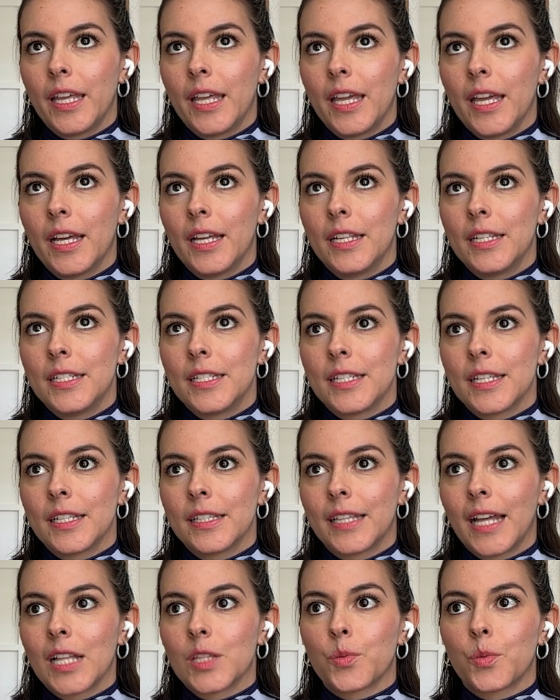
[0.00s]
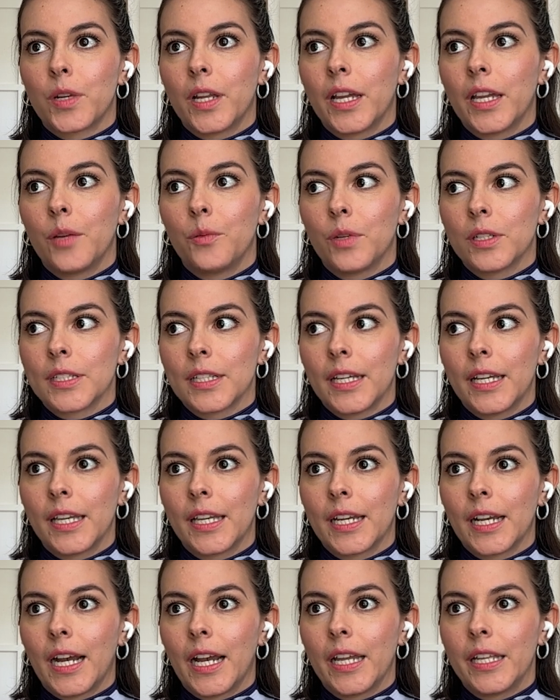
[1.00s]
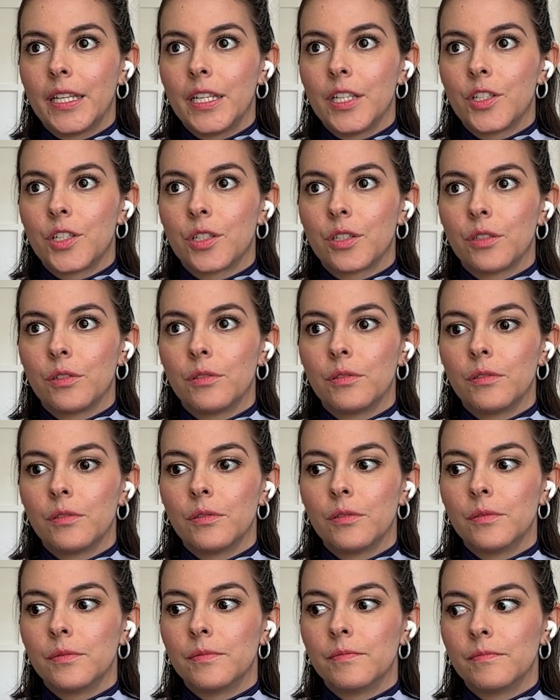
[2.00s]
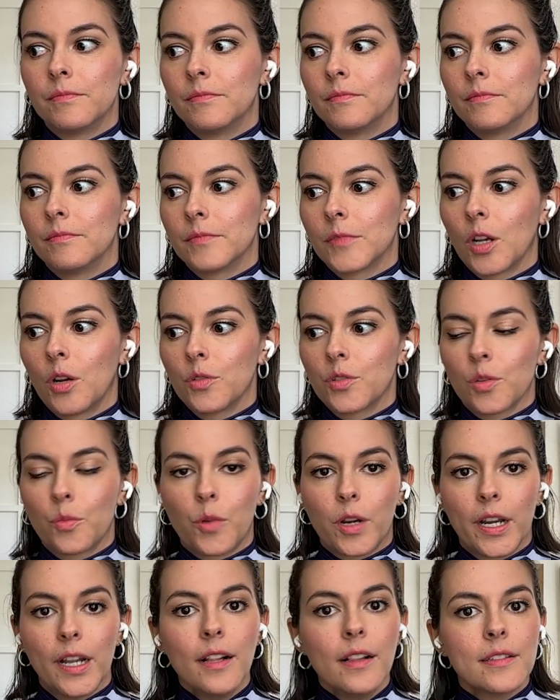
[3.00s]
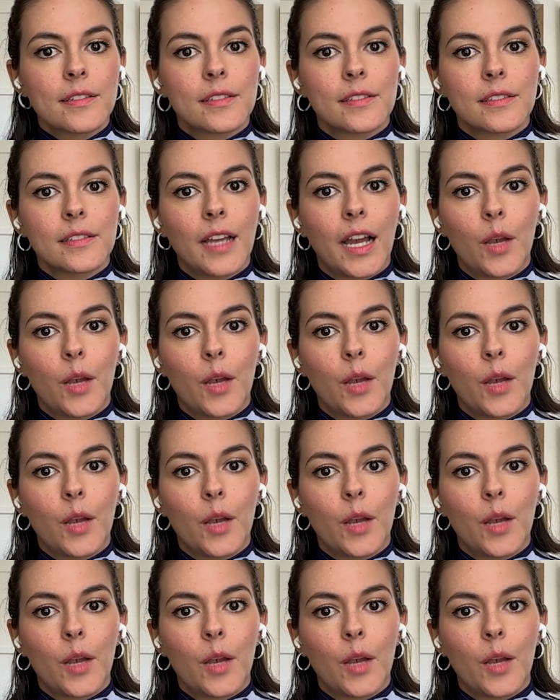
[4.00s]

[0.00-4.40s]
And that's when I was like, I need to go somewhere else.